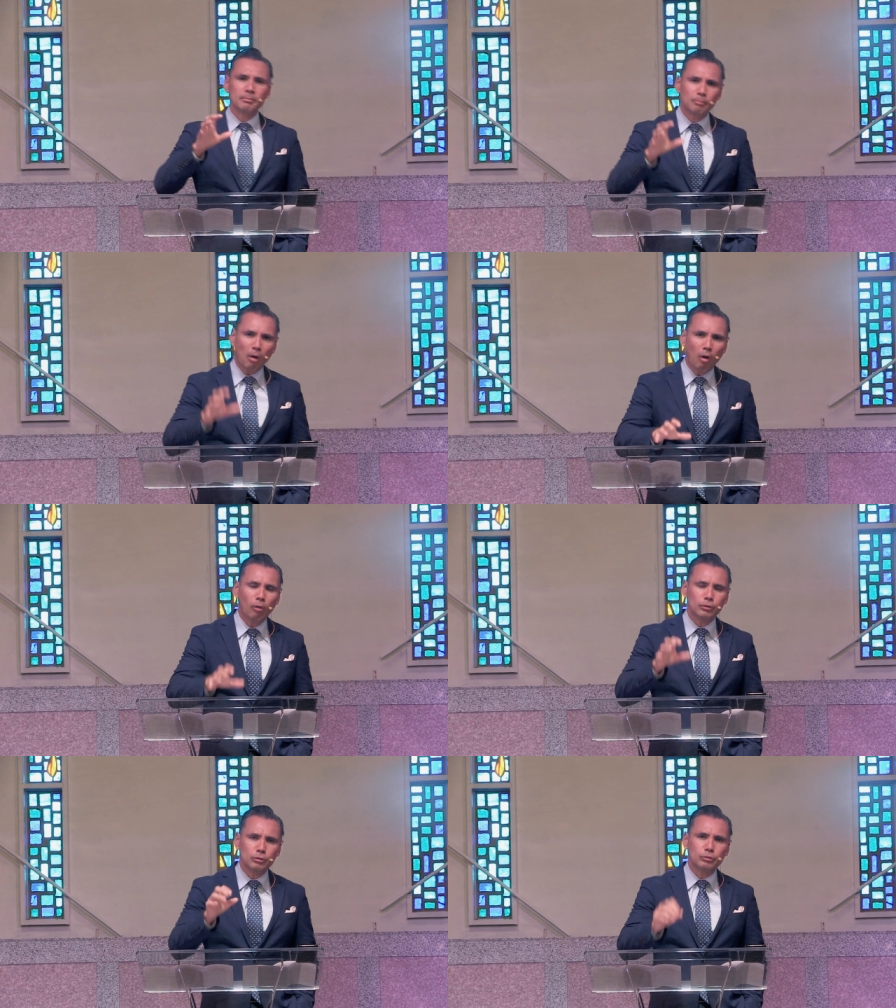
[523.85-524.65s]

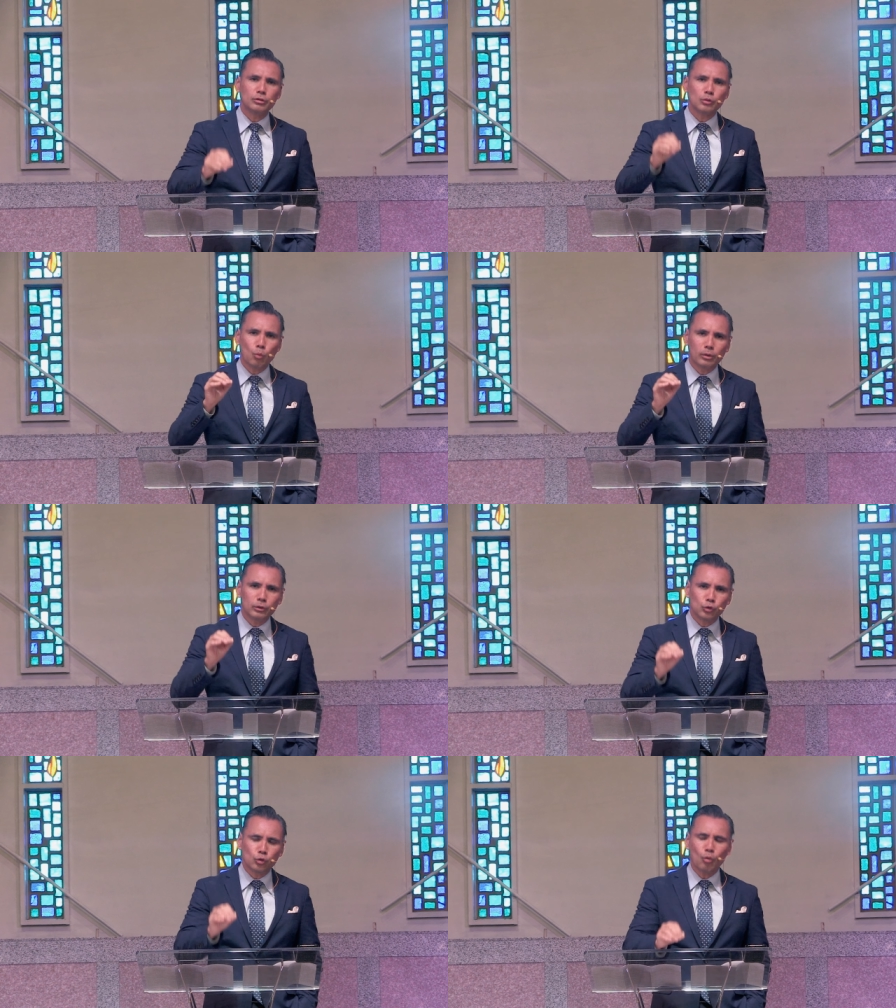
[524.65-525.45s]
Paul uses the
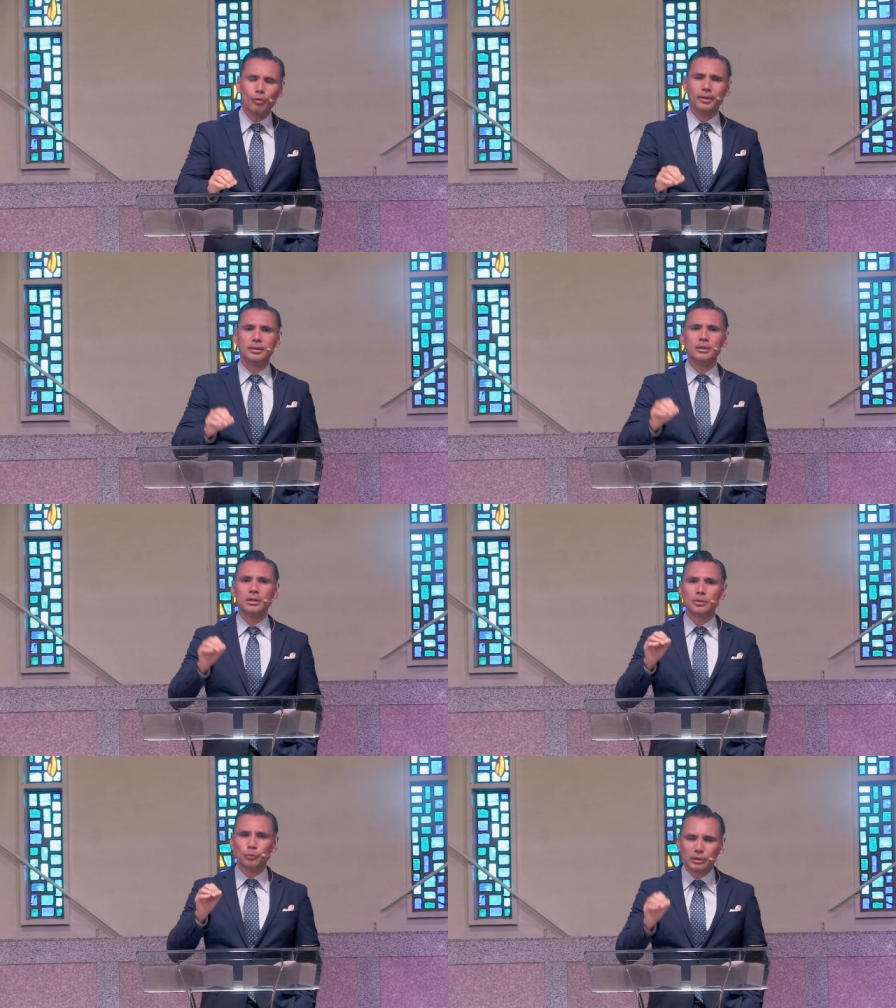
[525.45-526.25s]
word joy
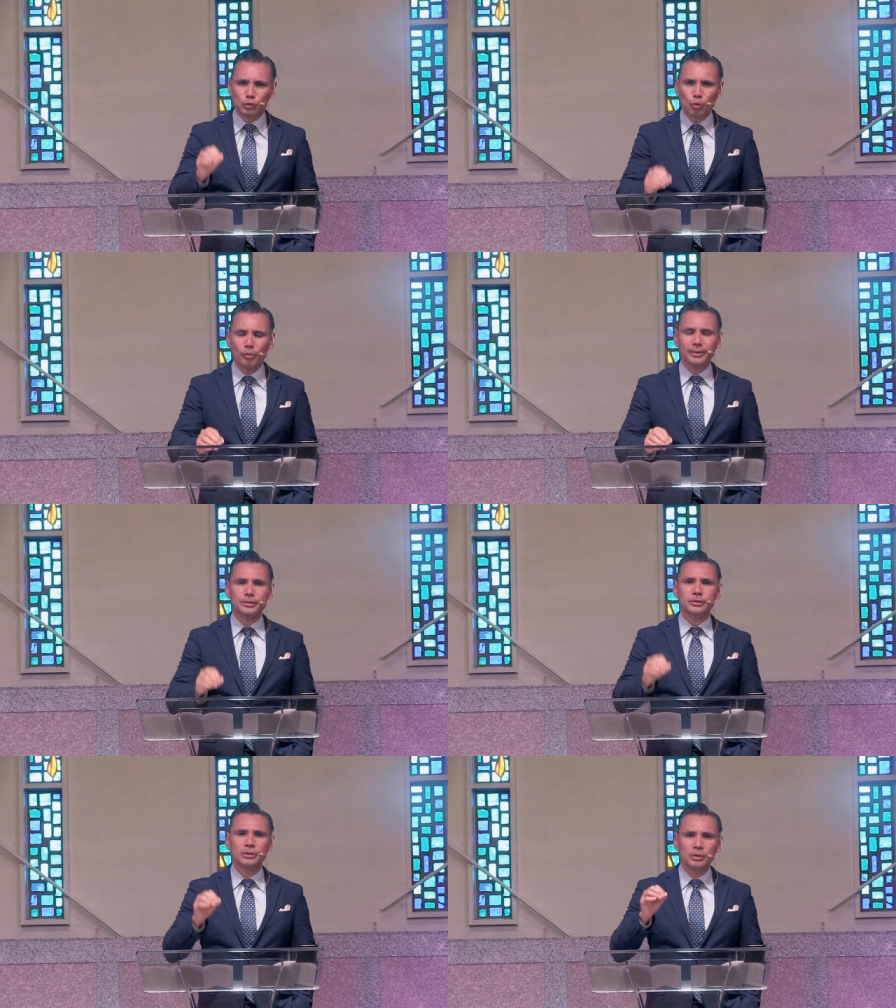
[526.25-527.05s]

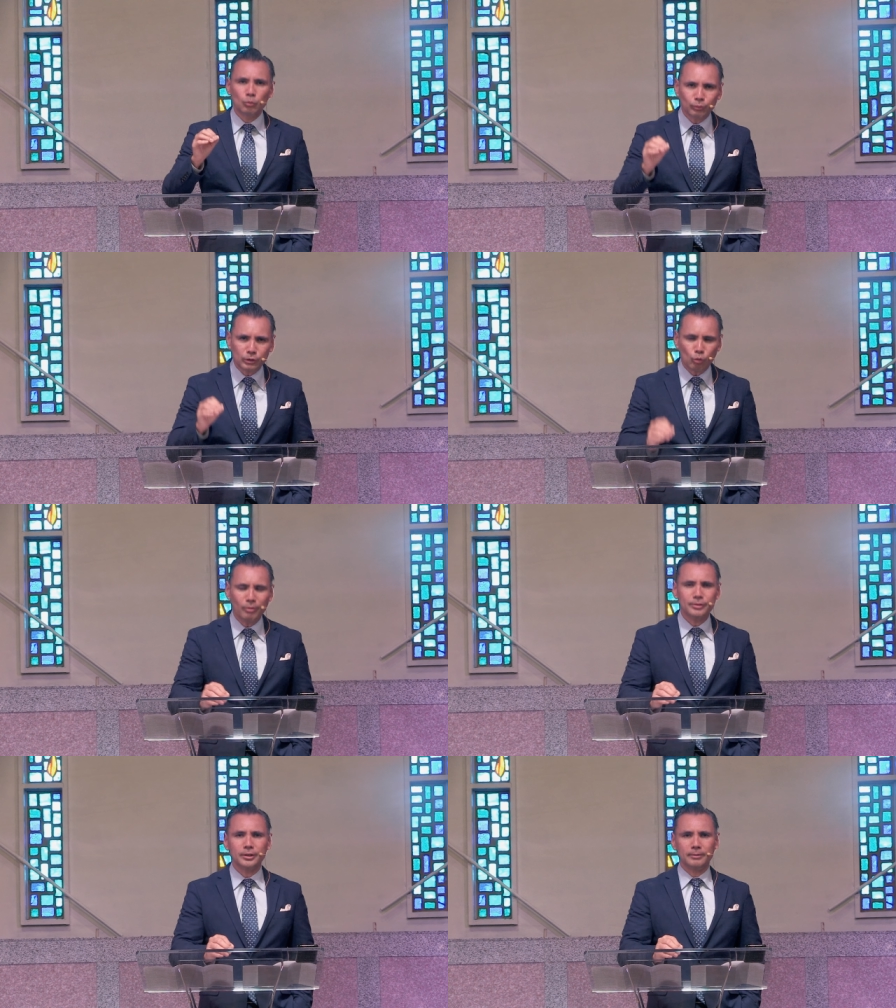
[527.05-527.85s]
rejoice,
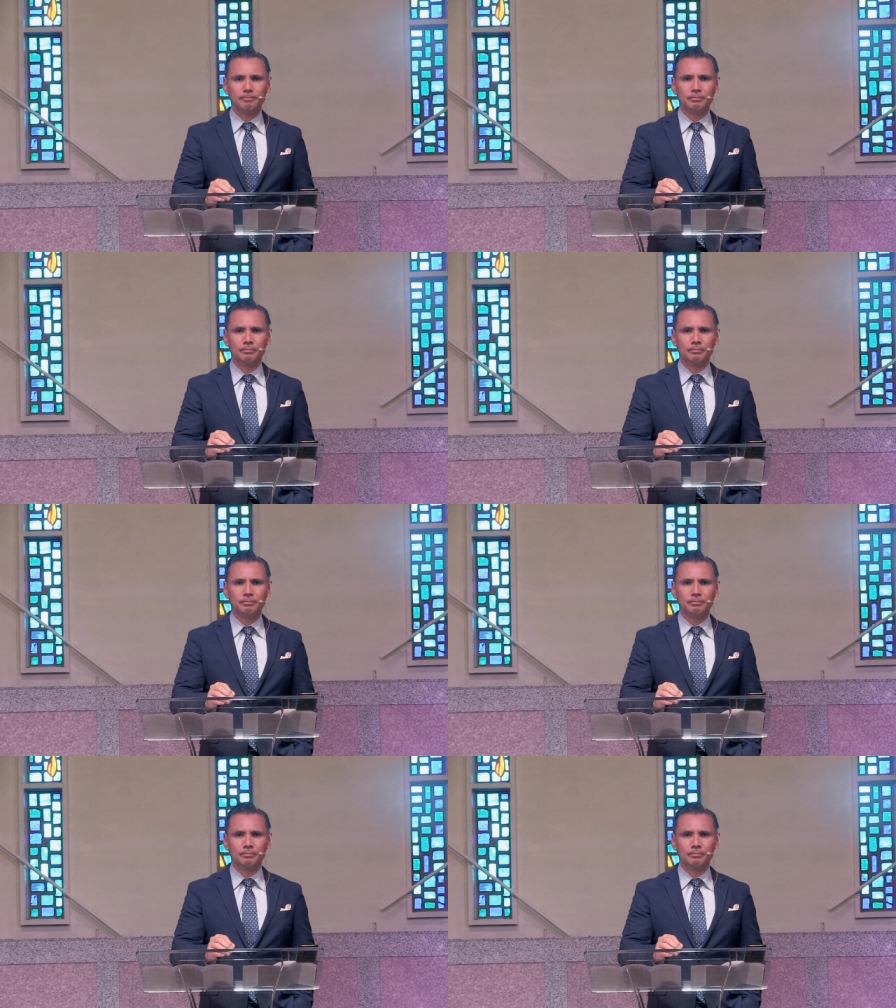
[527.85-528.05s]
rejoicing.